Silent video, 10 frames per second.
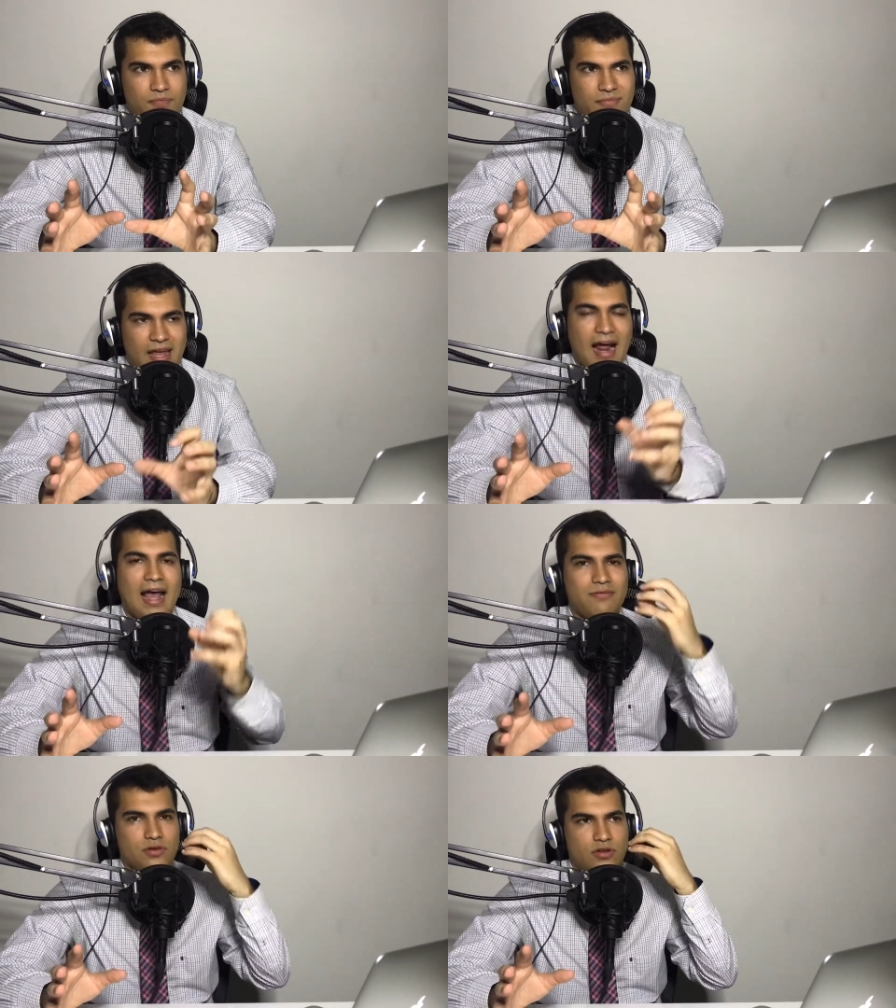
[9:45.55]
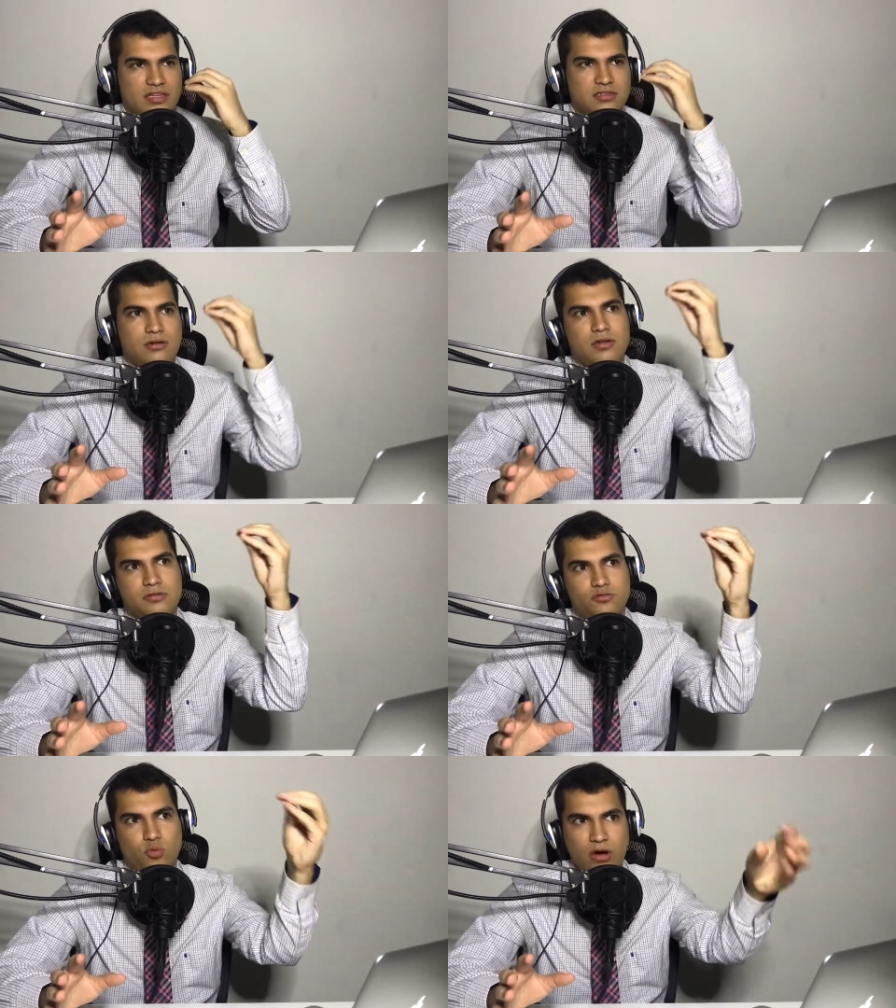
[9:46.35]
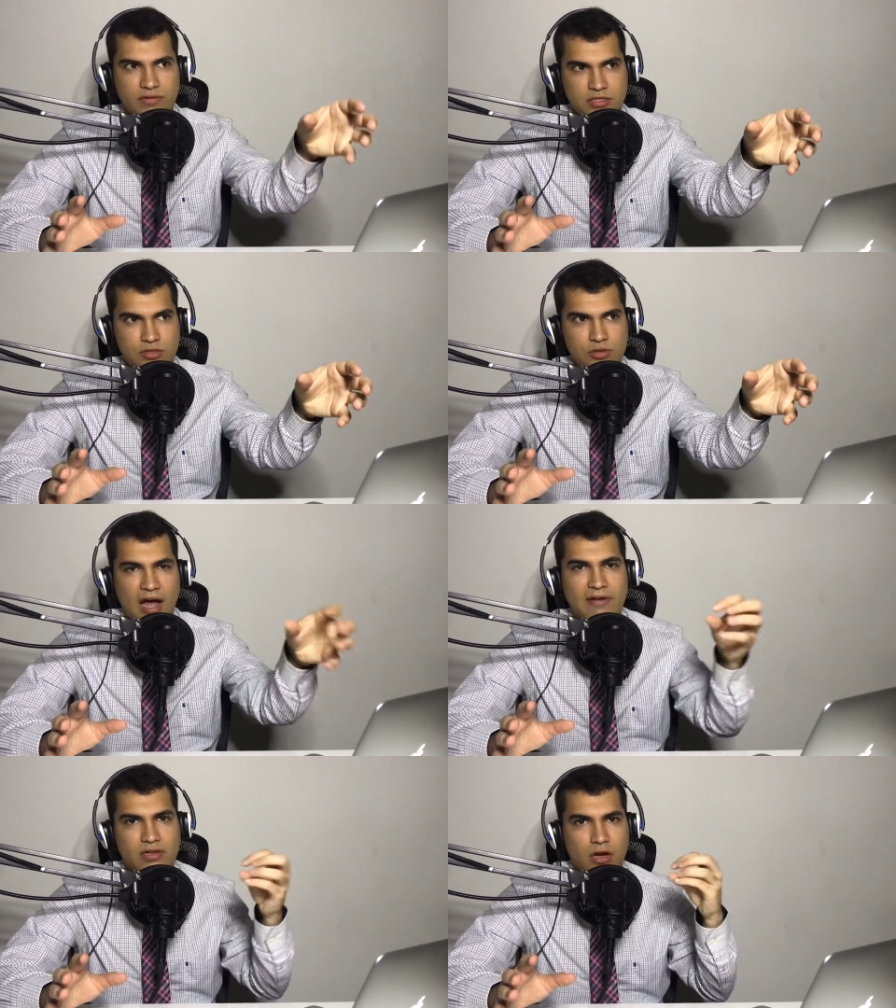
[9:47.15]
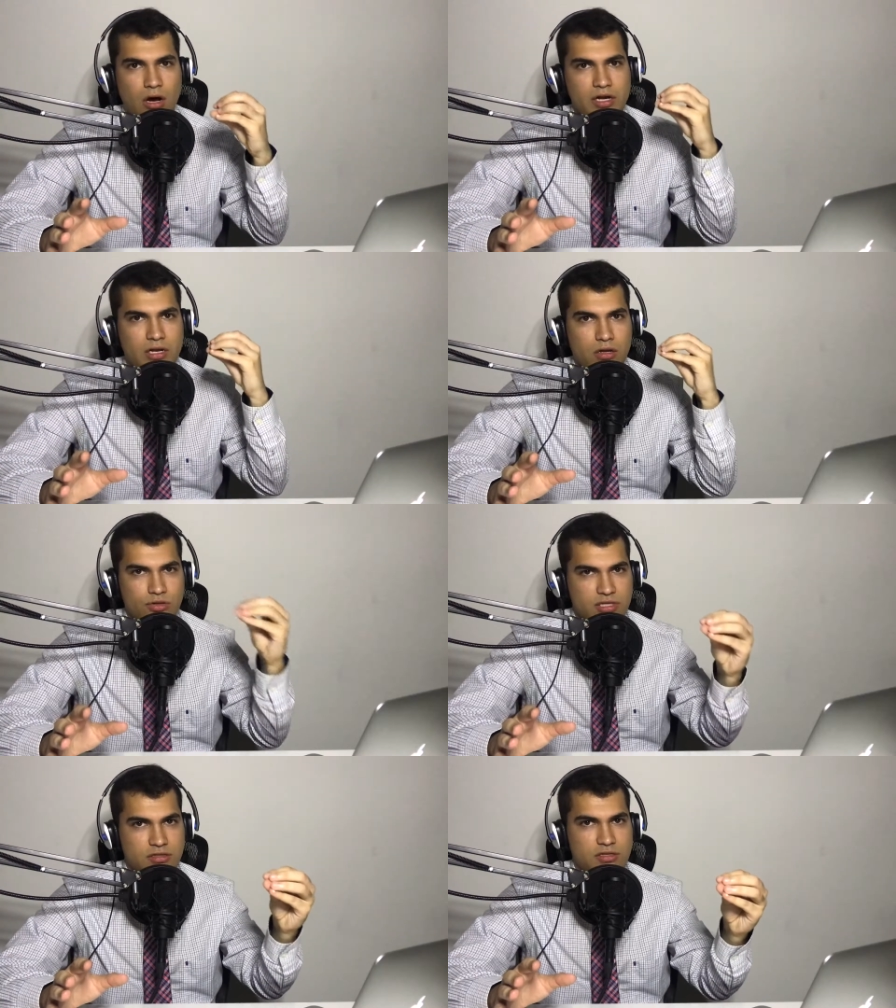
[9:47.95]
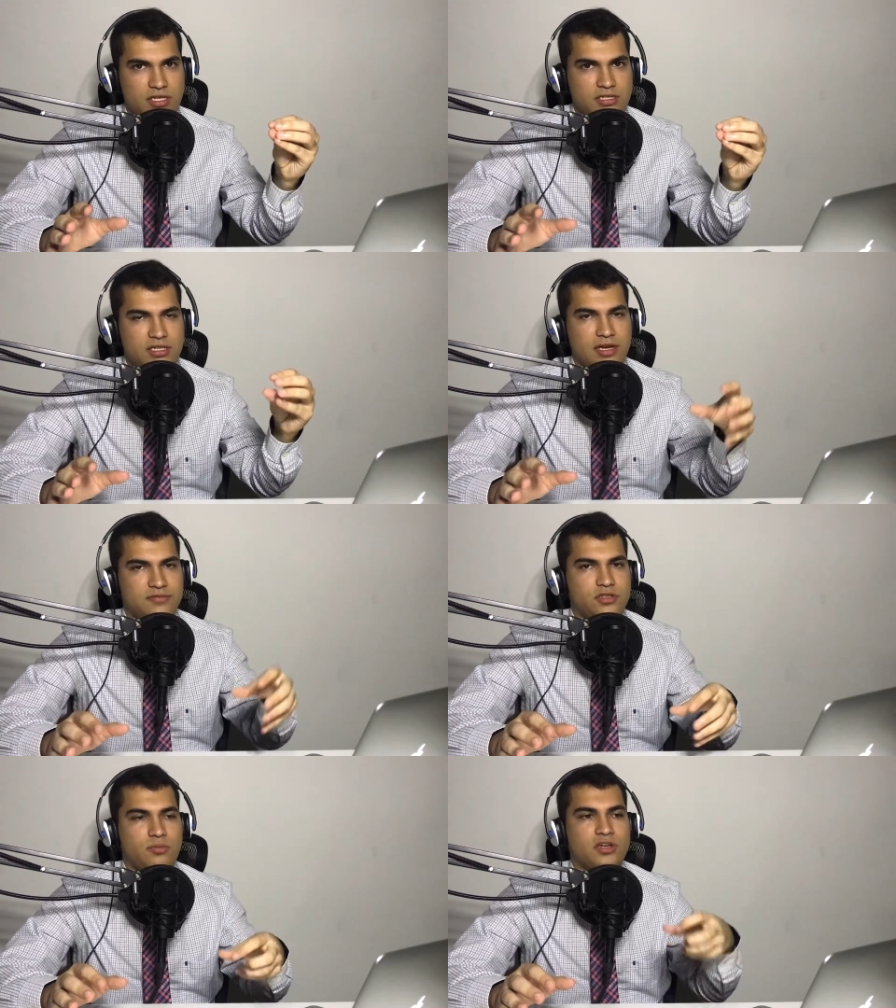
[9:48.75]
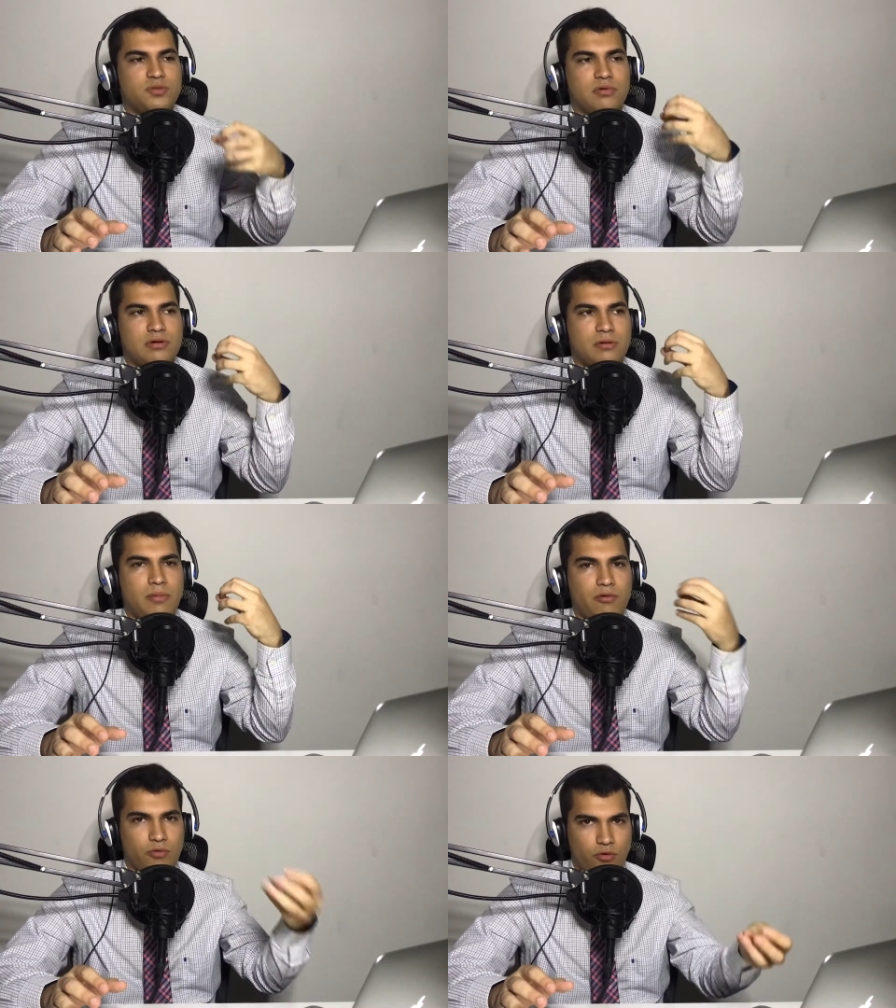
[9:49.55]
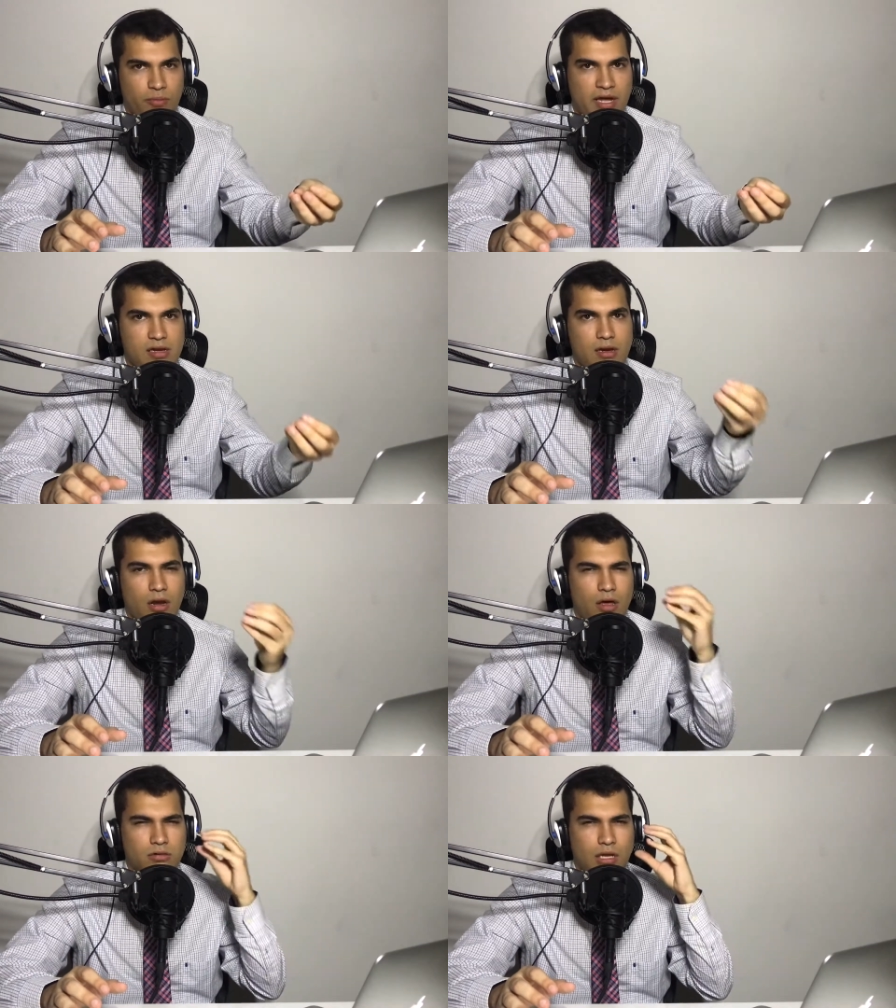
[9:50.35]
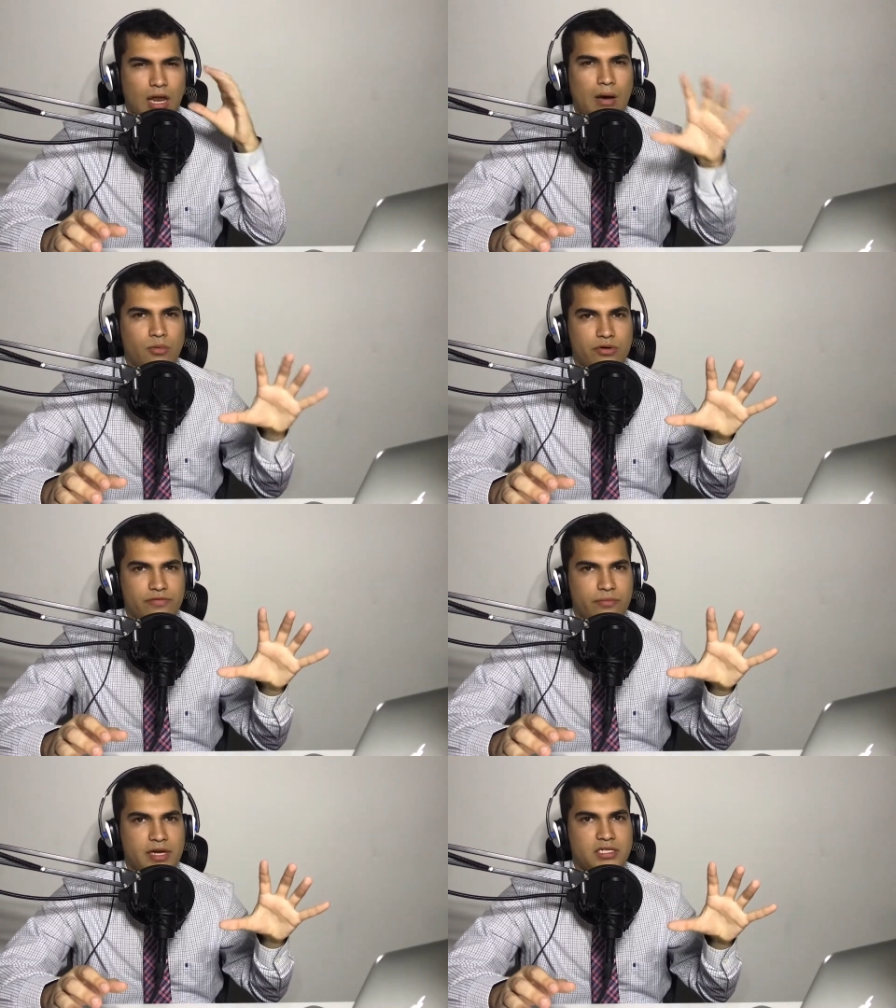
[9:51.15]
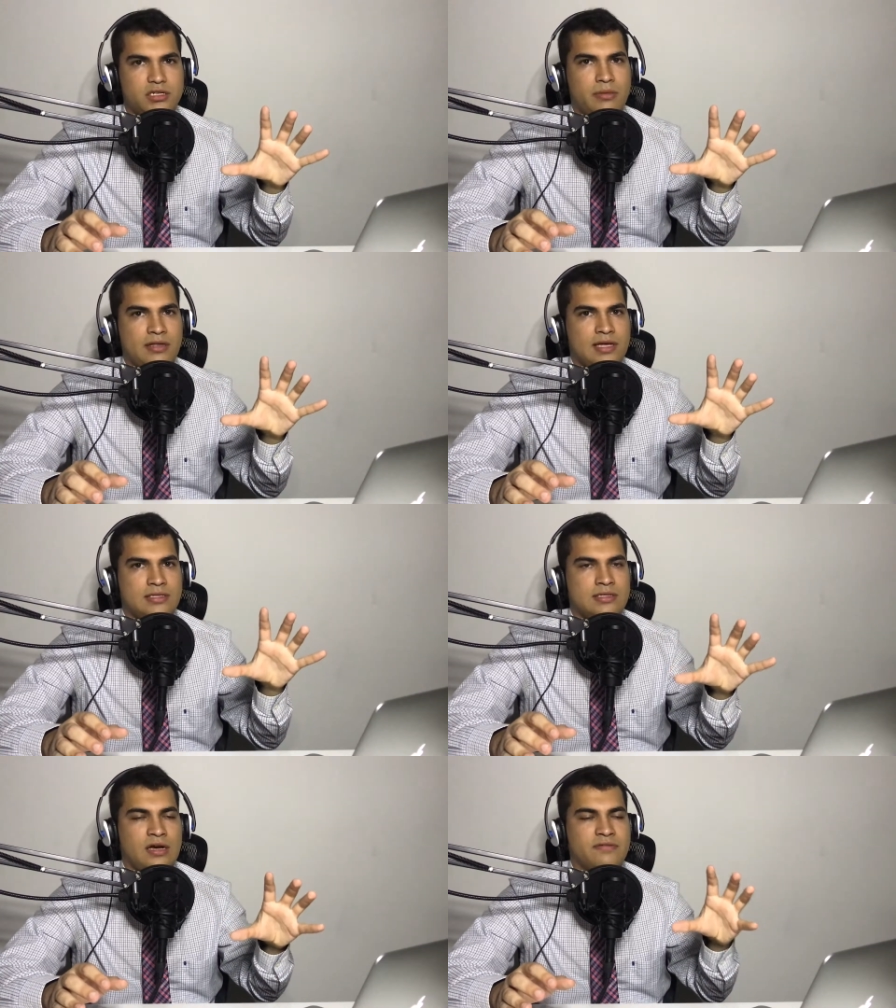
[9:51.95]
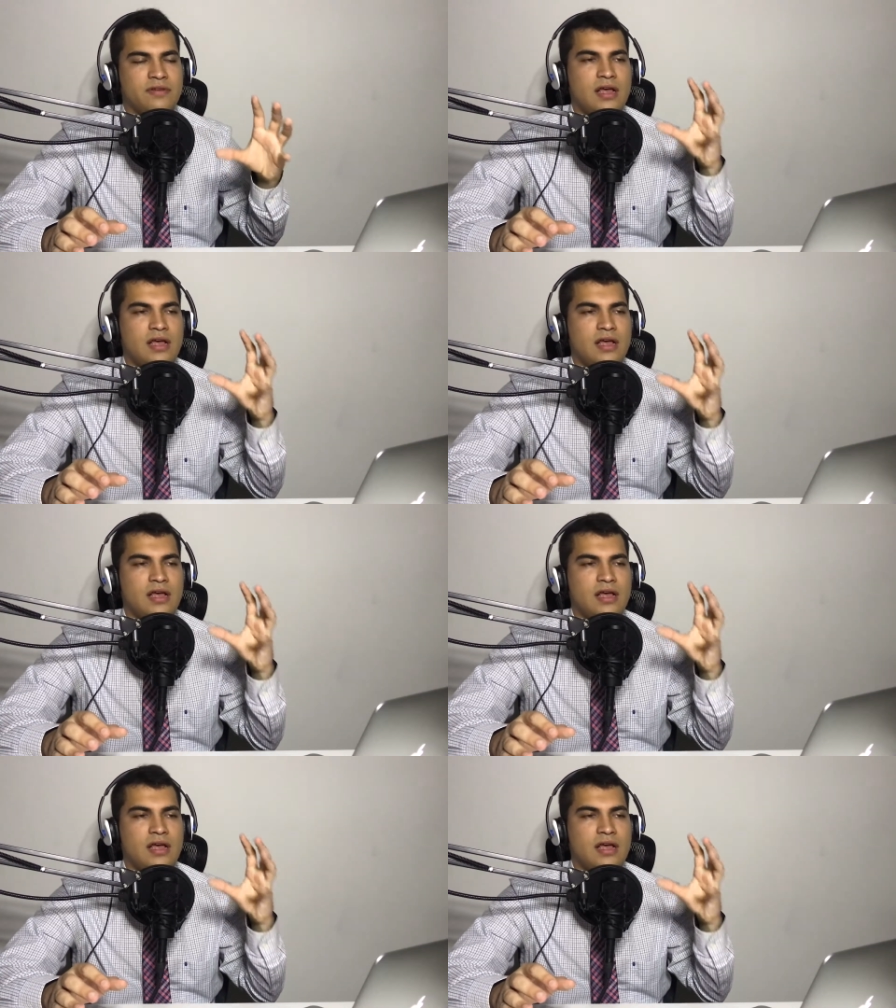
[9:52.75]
that I haven't necessarily delved into. I haven't gone and looked into ETFs too much, but my roommate knows a lot more information about that stuff.